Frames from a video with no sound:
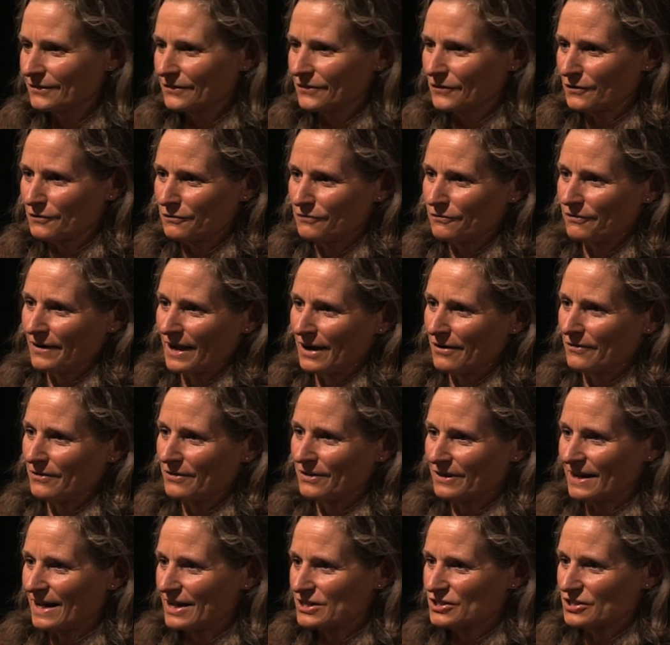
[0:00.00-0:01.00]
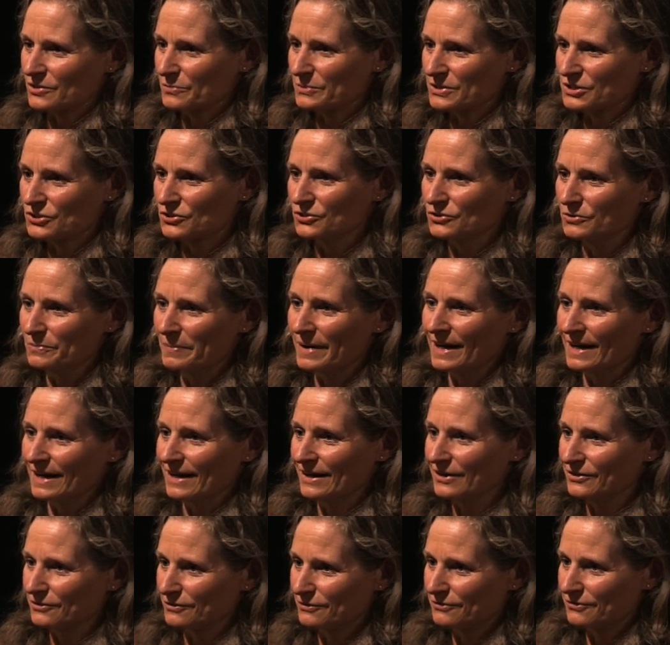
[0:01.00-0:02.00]
sort of found that actually there were too
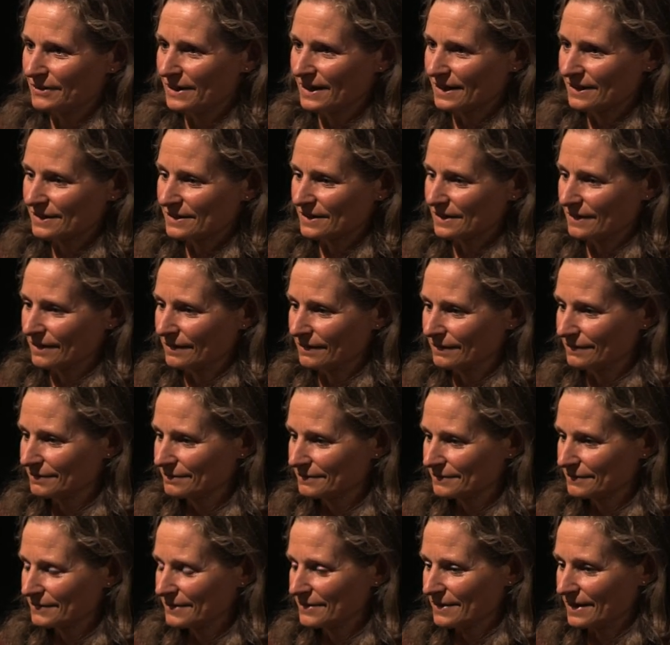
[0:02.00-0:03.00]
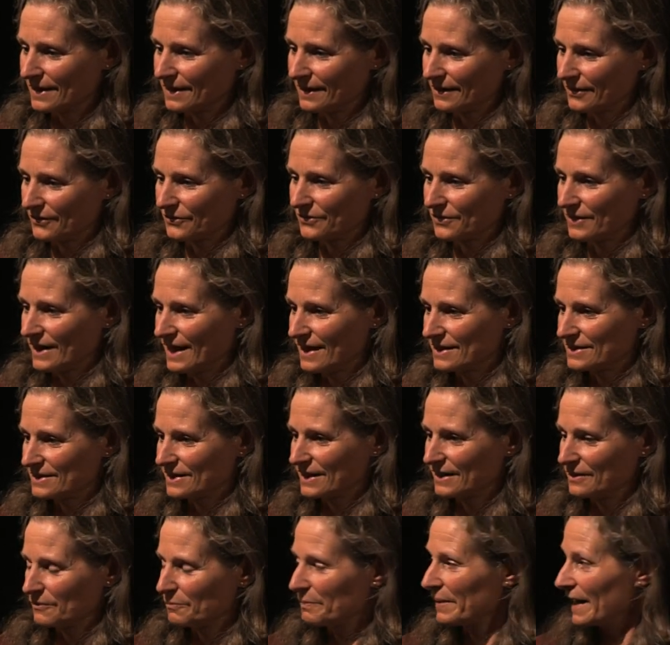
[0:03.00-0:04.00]
many conflicting things and had to
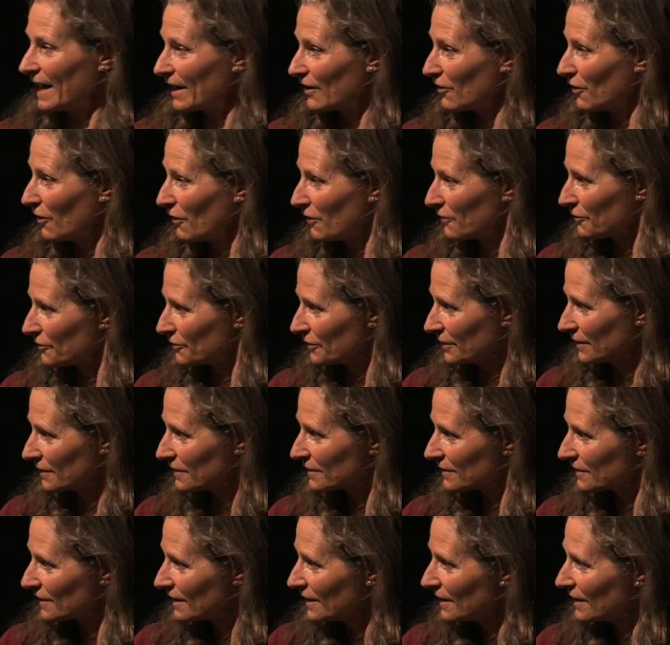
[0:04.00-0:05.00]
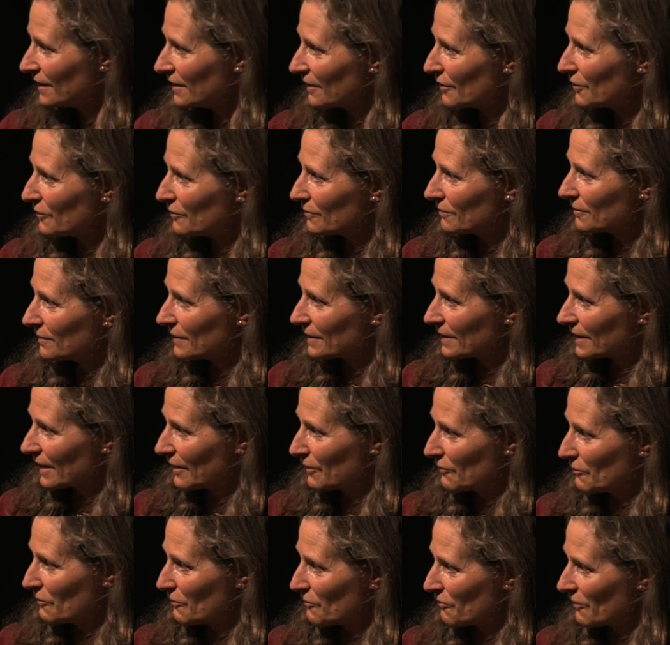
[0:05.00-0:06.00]
kind of back off and mm.
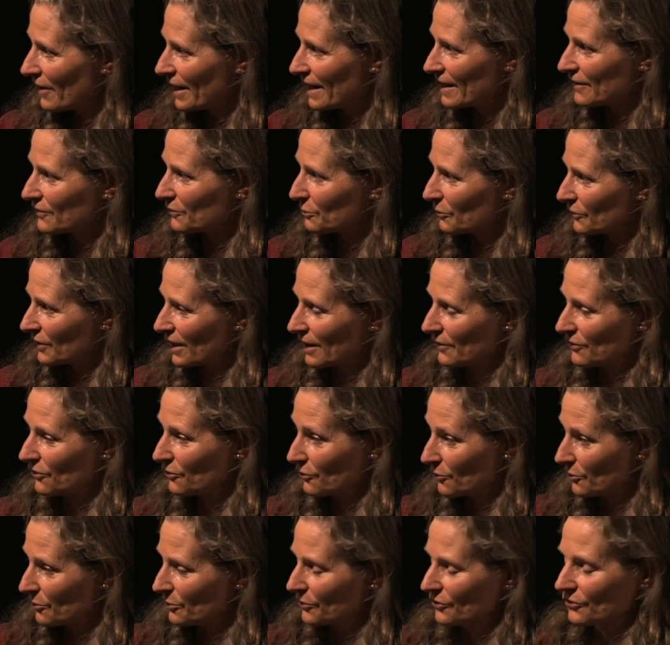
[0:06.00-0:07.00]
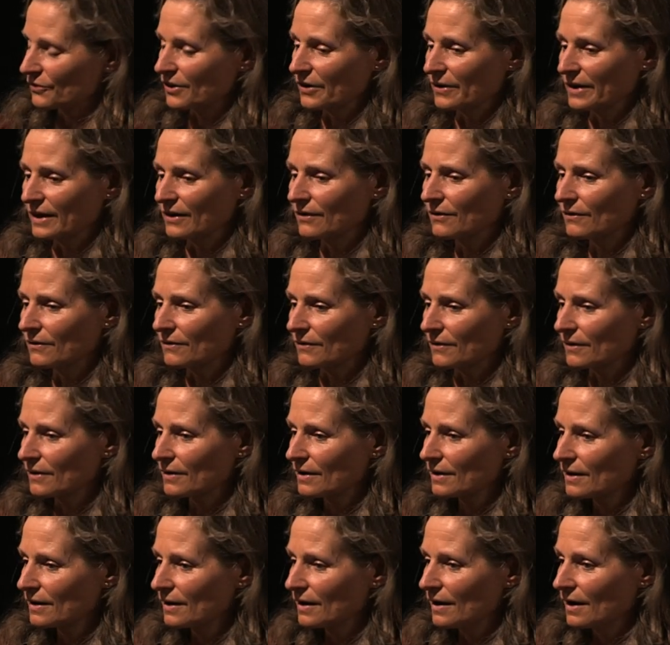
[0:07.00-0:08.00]
you know revise what I thought was going on.
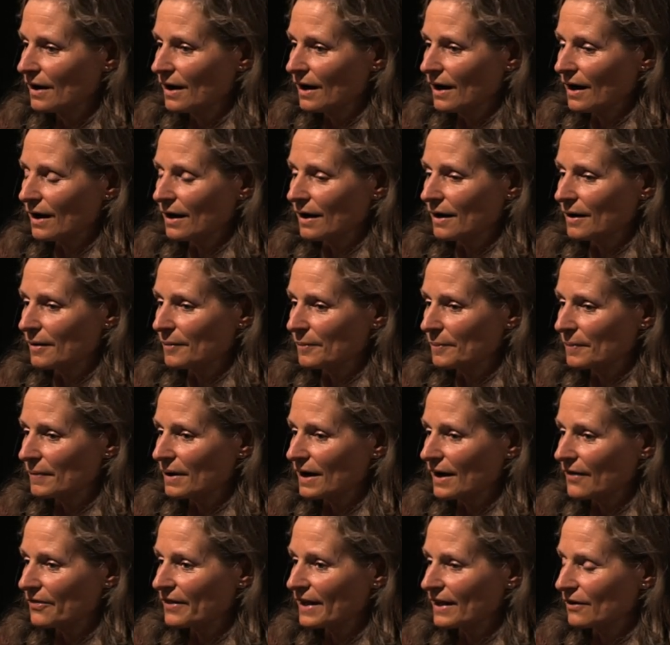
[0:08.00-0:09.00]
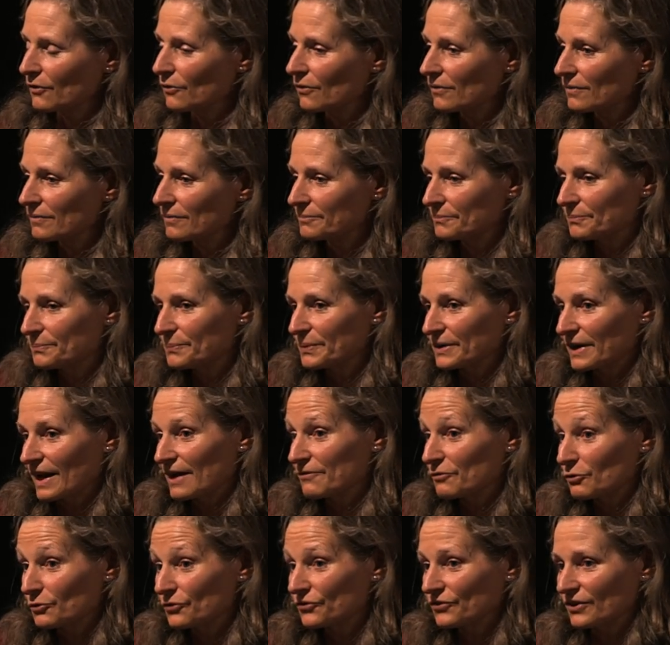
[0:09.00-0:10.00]
Um, and then, but
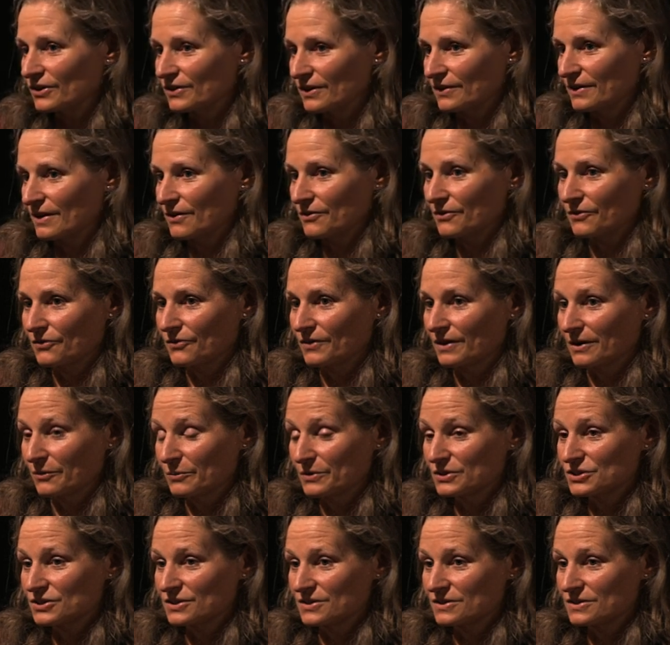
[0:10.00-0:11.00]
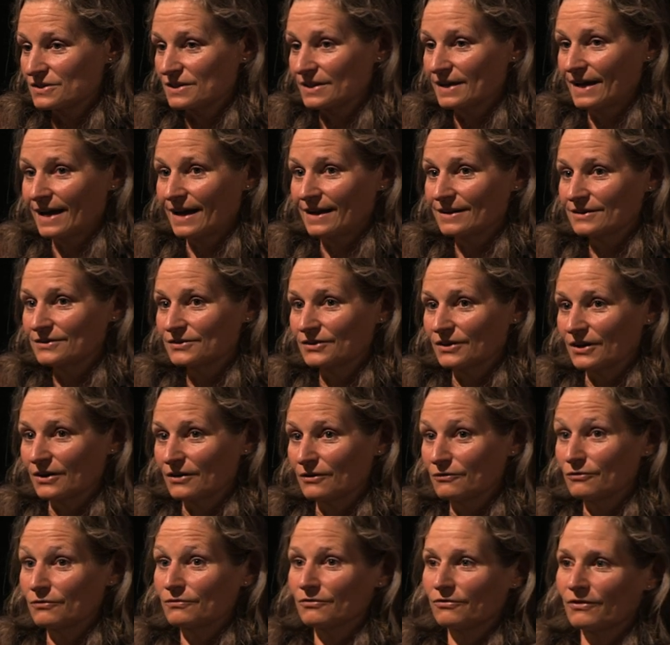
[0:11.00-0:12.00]
I've also done the other thing, which is to get you
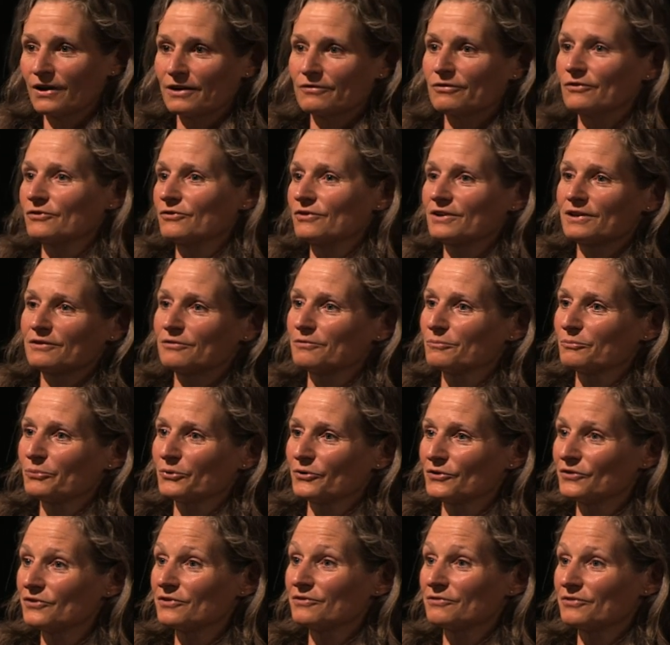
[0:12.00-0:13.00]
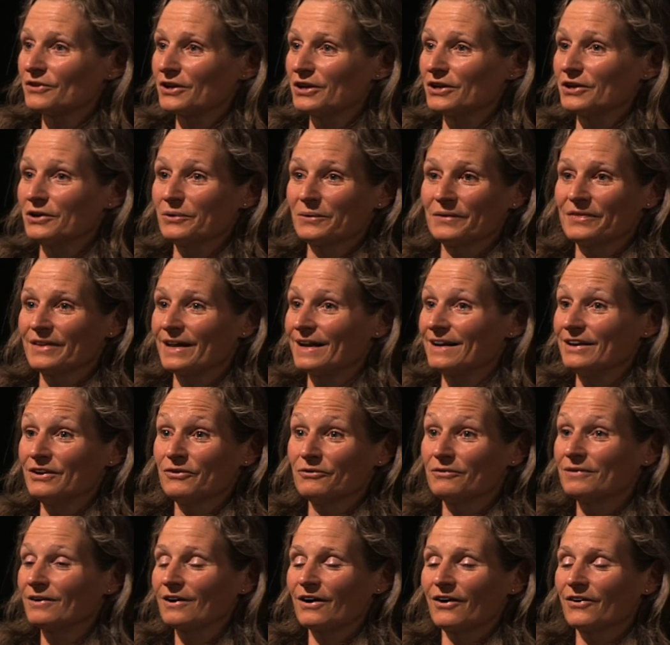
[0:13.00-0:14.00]
know 500 different points of view, and then
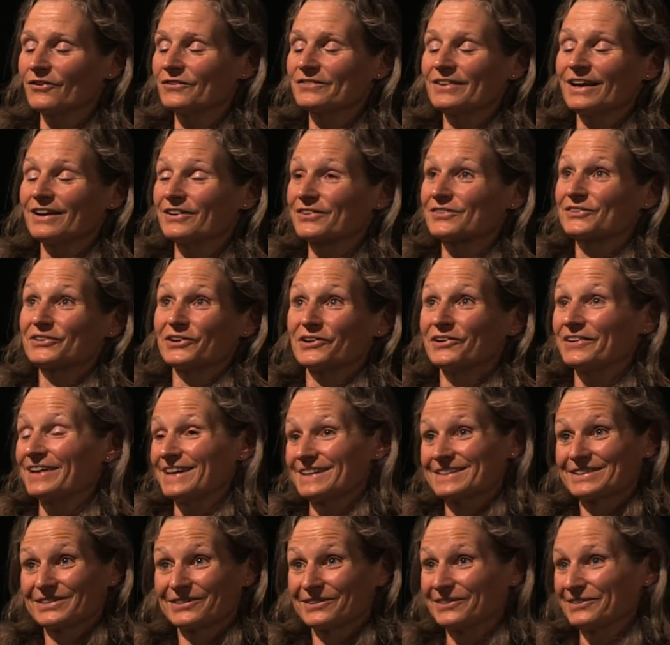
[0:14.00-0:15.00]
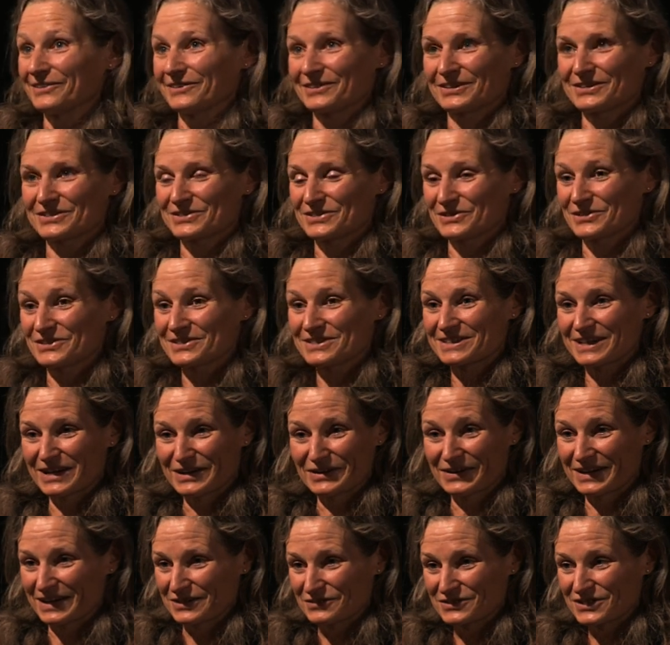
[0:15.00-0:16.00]
you can't tell a story at all because yeah, you're
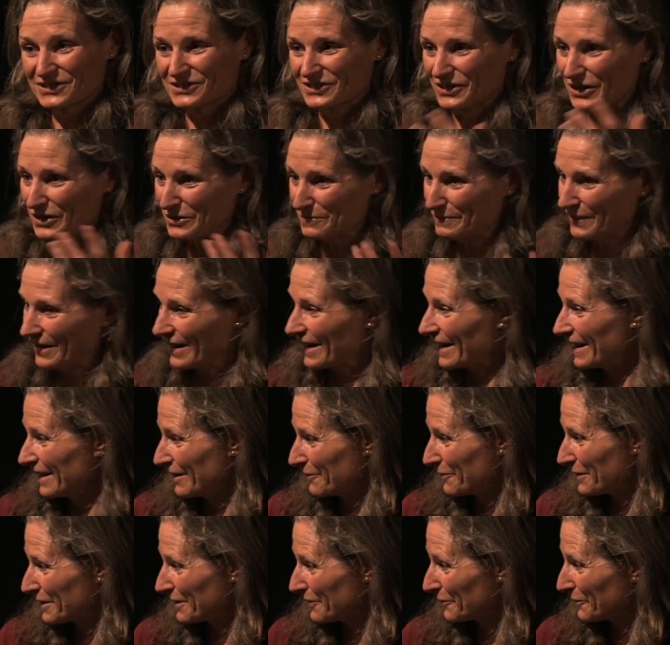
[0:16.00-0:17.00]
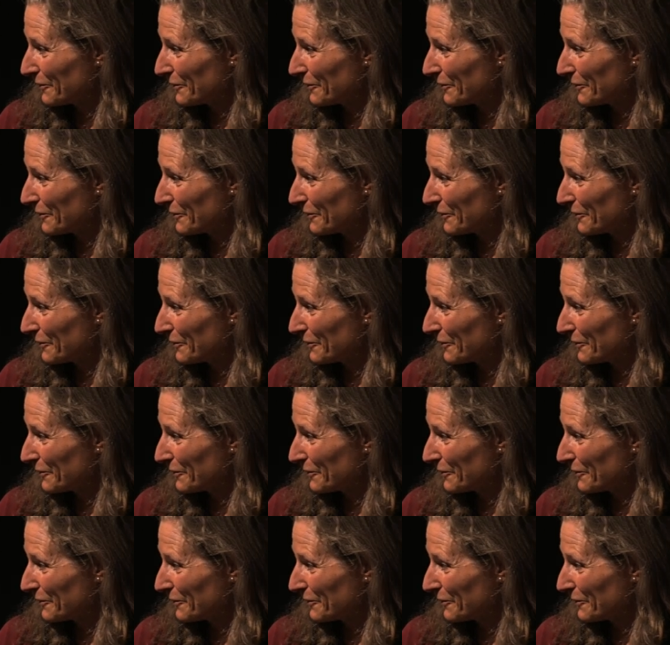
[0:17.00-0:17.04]
yeah. so kind of snowblind with it